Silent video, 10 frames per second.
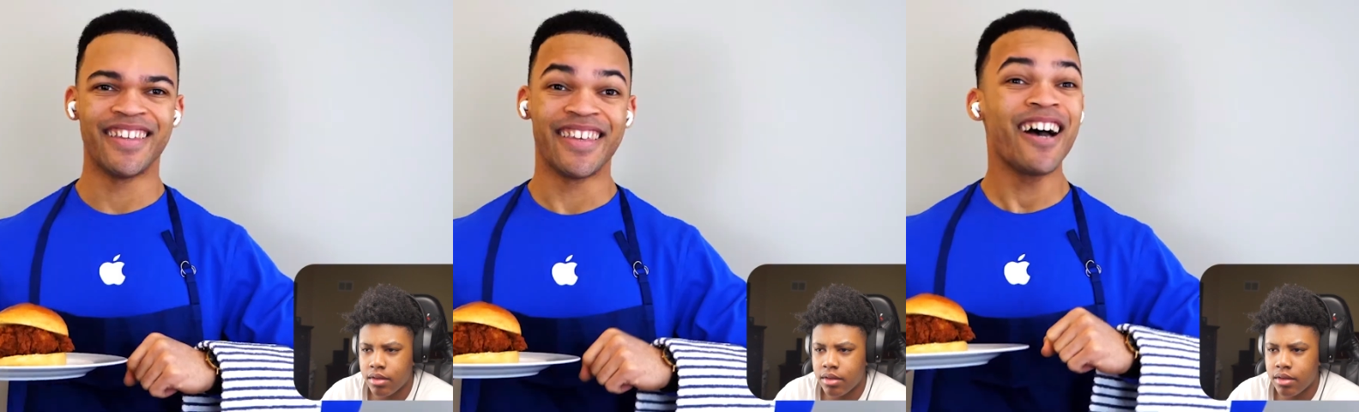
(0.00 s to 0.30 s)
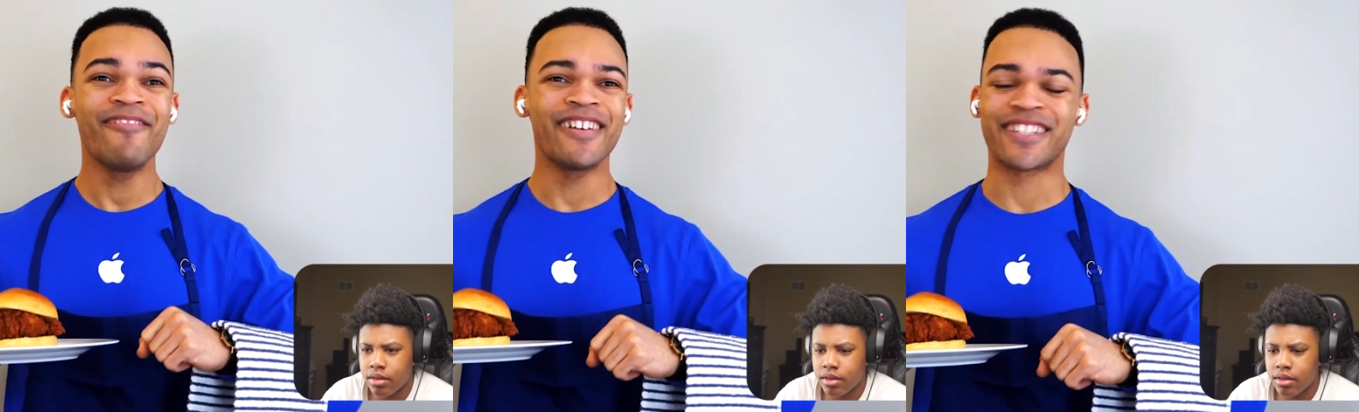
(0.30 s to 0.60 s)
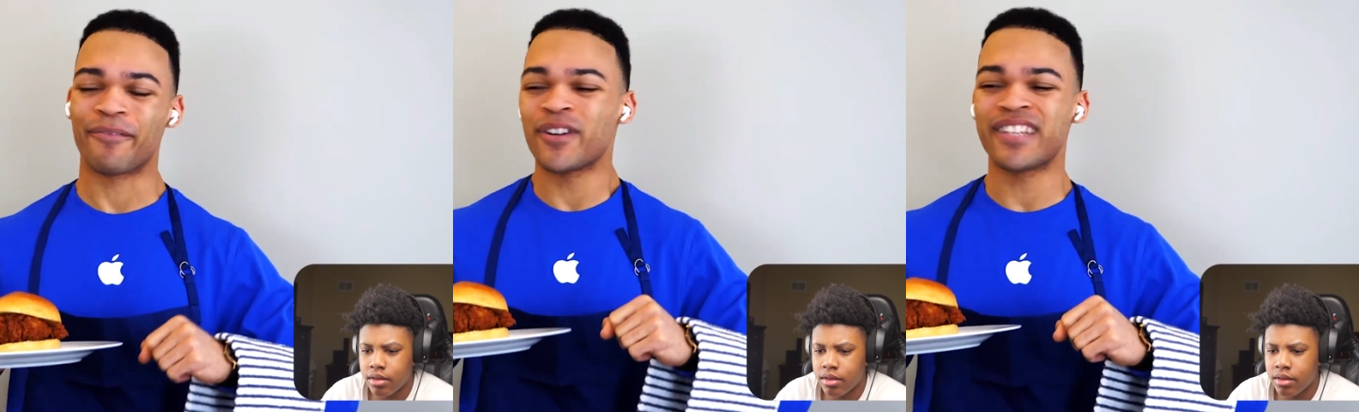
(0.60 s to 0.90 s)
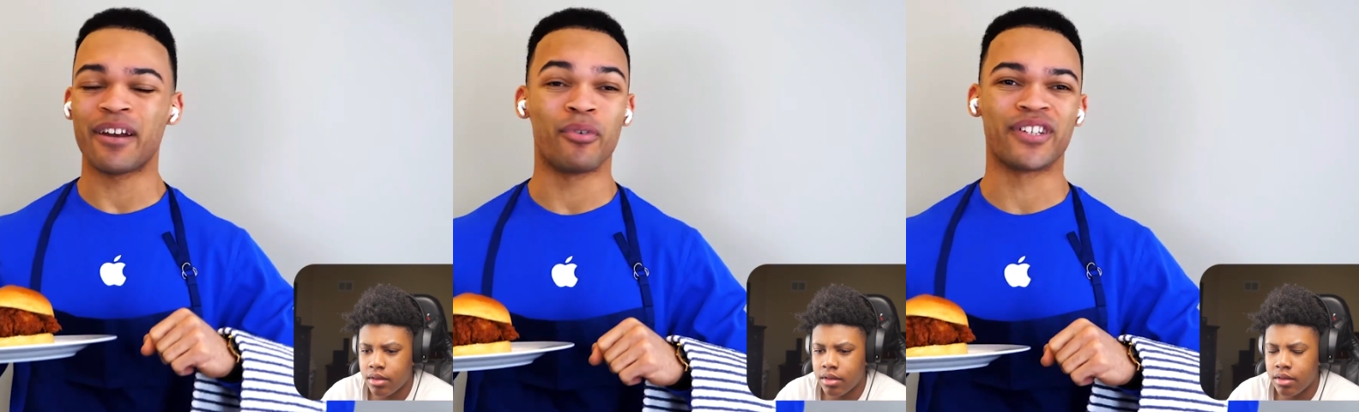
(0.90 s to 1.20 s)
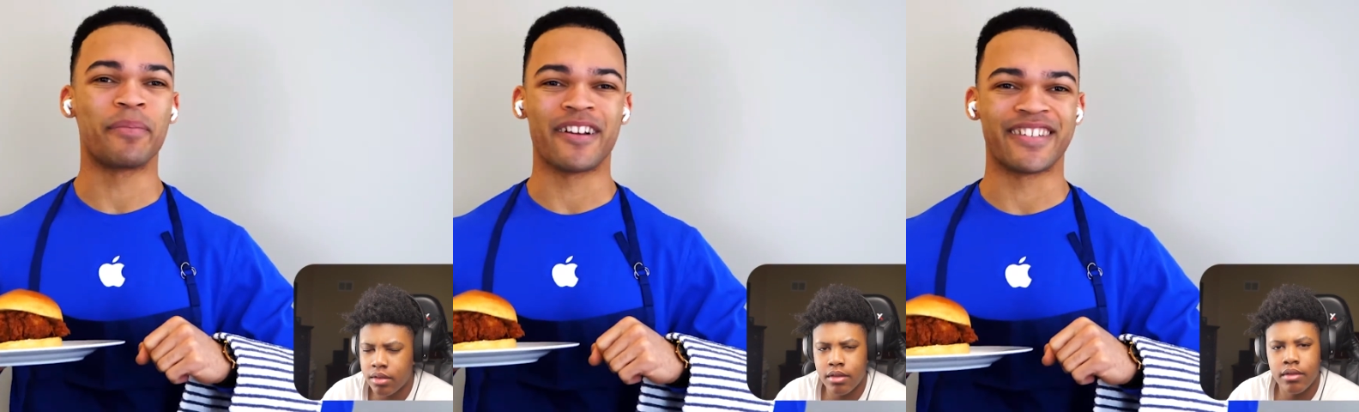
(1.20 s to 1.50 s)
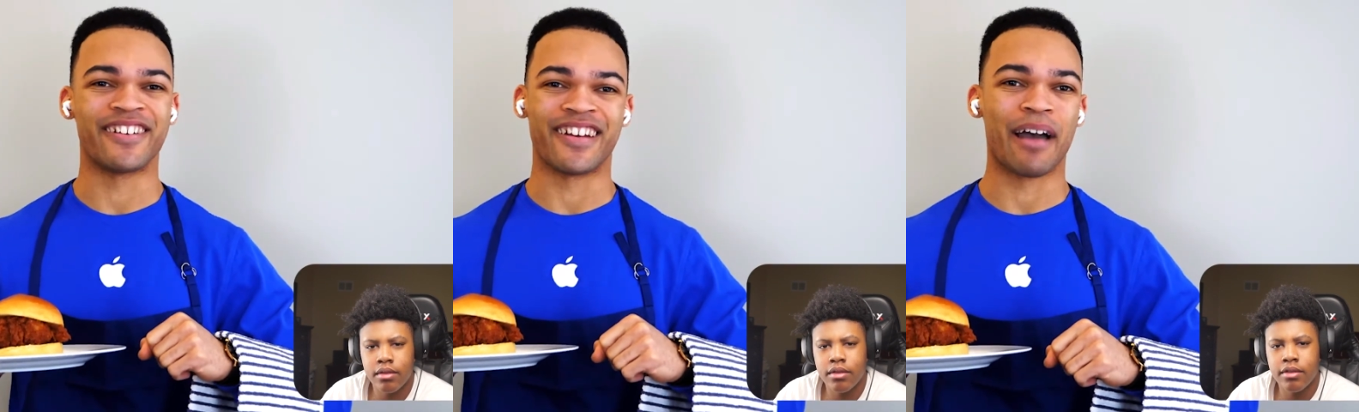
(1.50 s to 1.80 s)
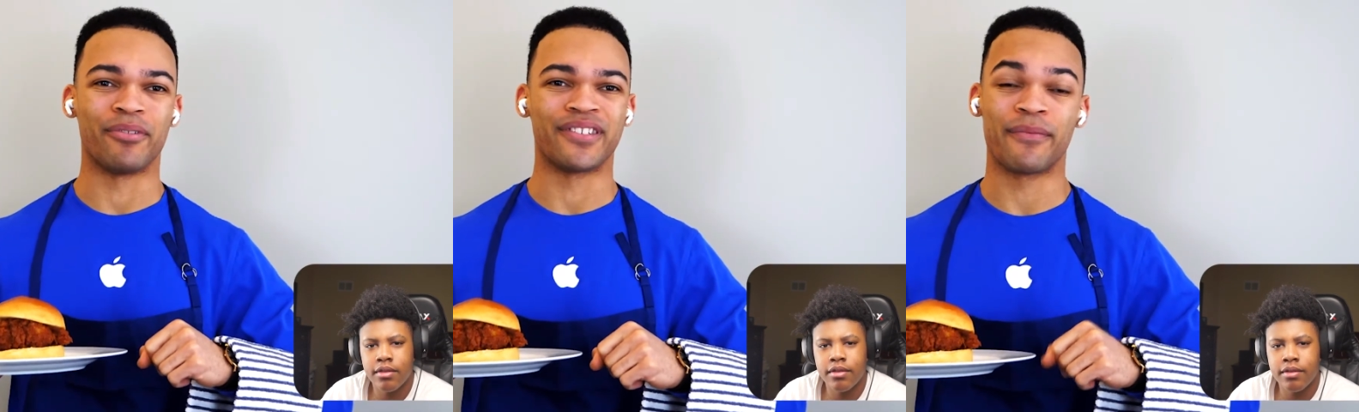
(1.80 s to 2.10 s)
Speaker 1: Yep, it's our first edible experience here at
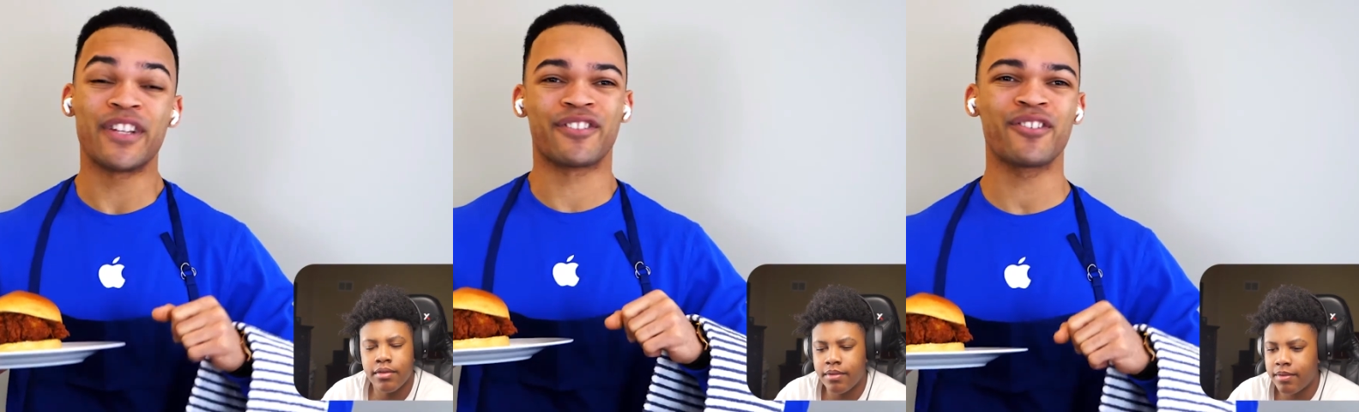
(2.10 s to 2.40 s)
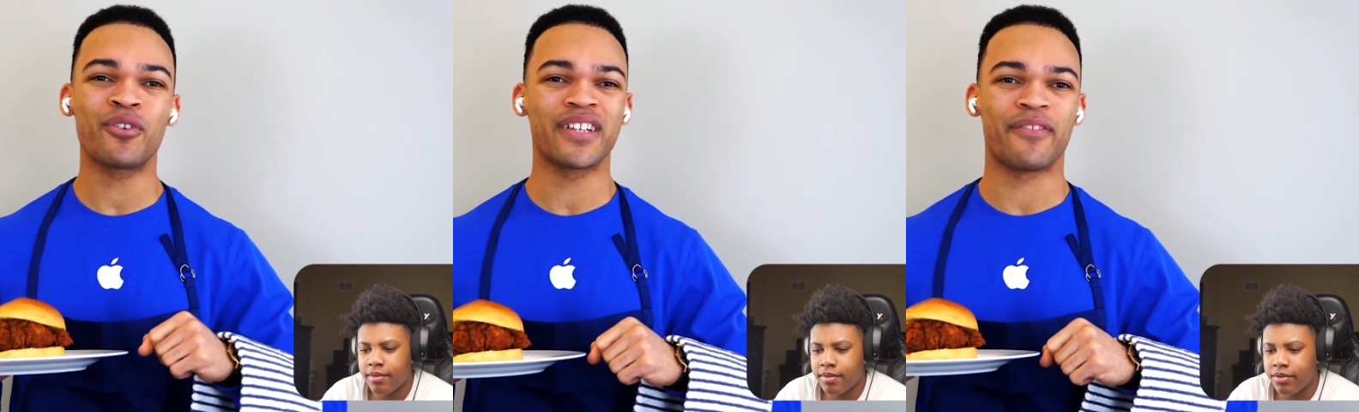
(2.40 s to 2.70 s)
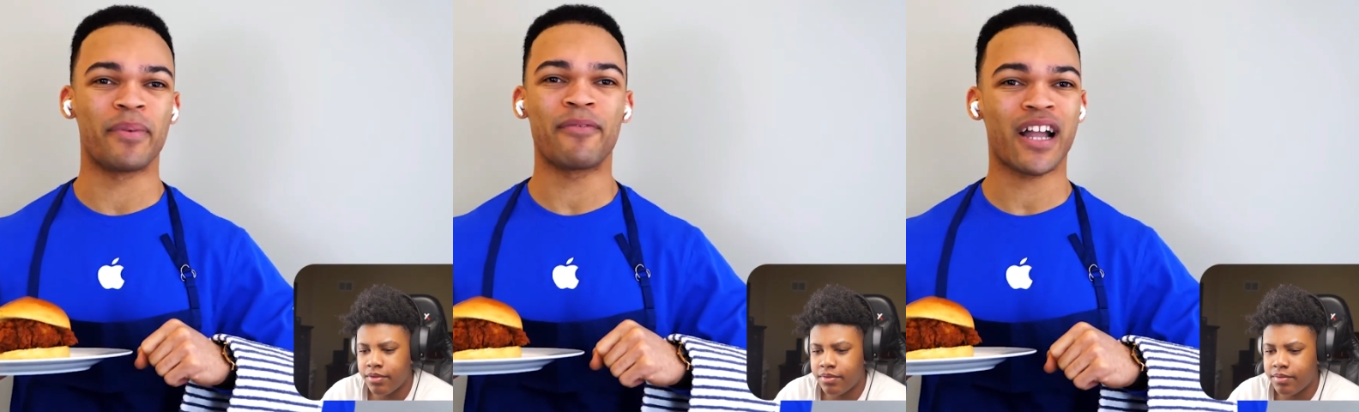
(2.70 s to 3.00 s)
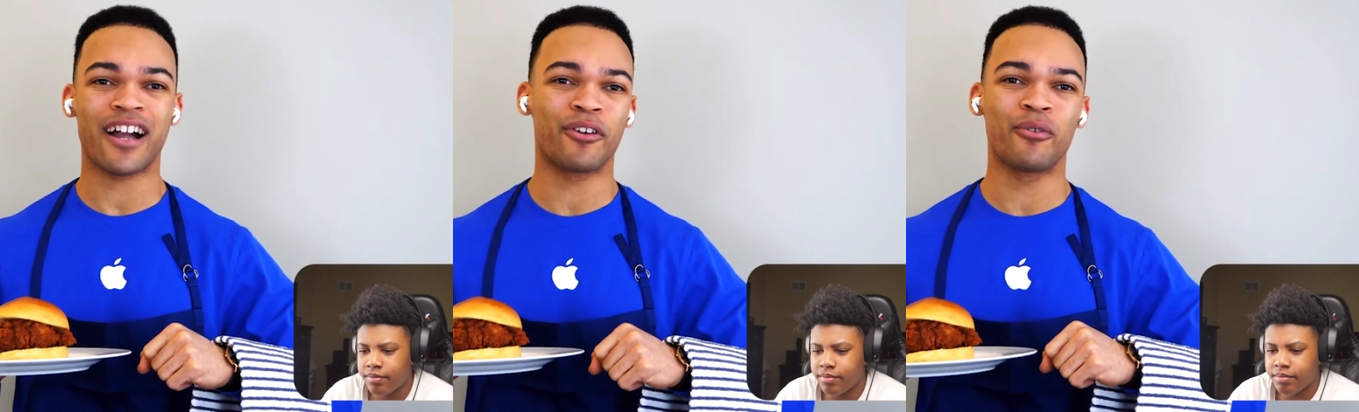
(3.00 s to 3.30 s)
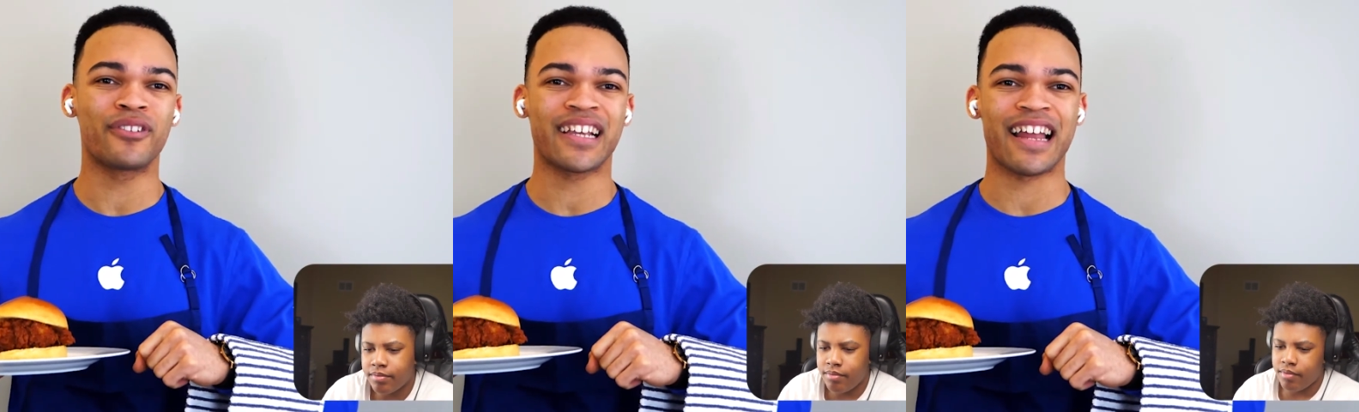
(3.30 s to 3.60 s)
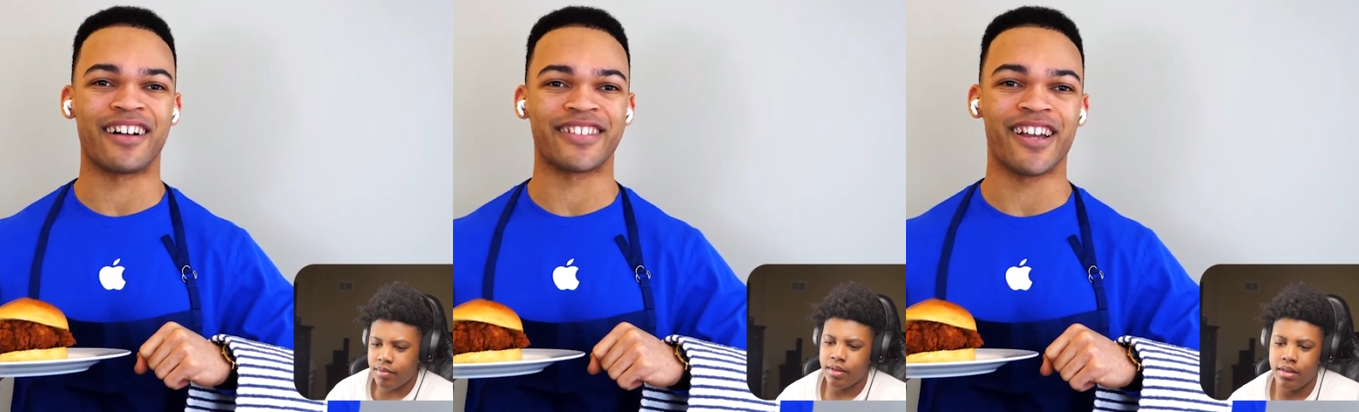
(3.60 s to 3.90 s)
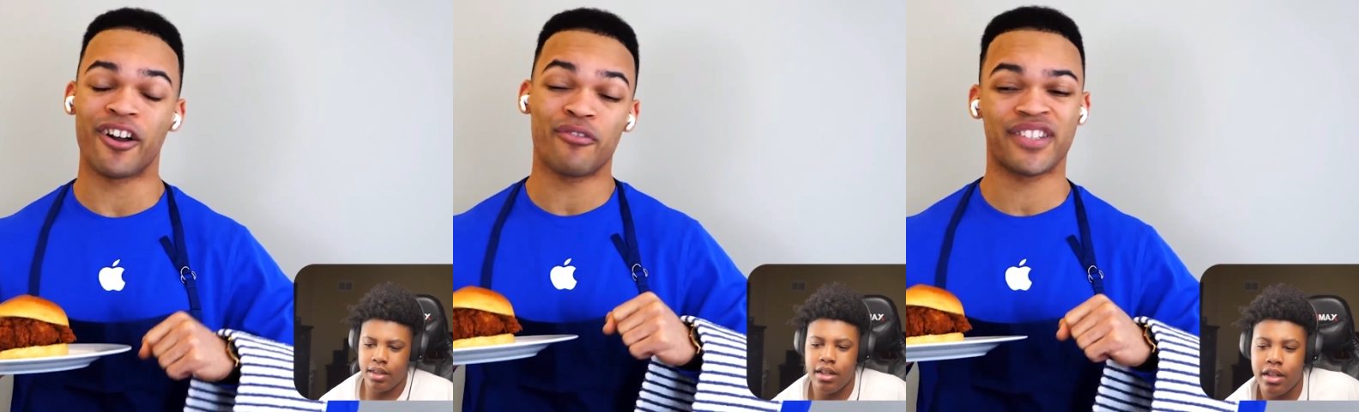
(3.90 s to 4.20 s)
Apple's. It features your choice of beef or cockadoodle
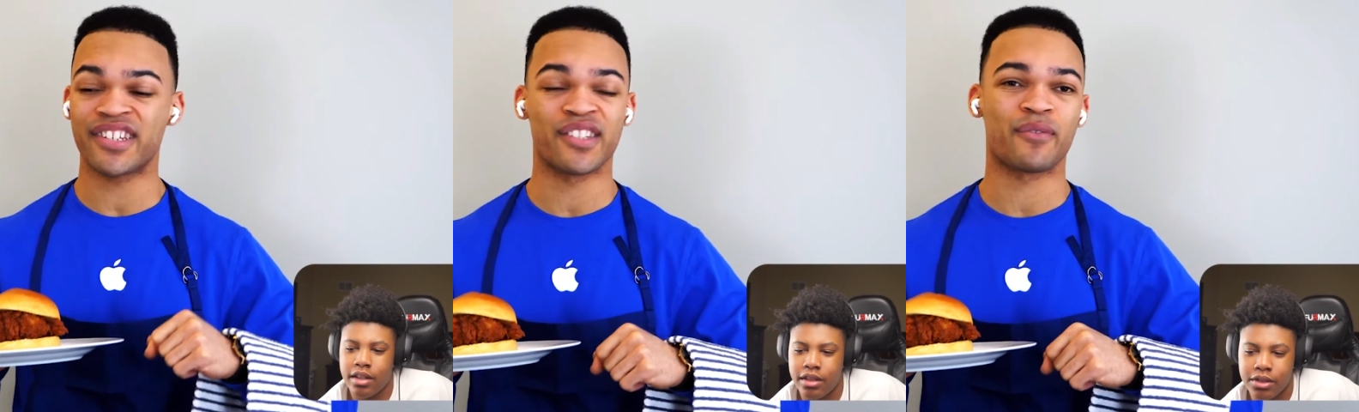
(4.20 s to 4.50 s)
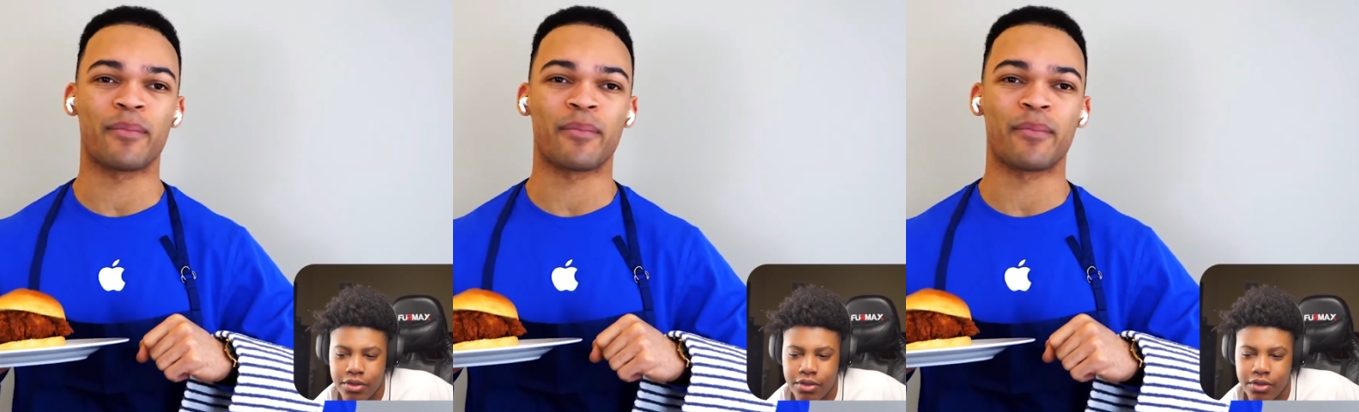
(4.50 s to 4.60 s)
technology. That kind of looks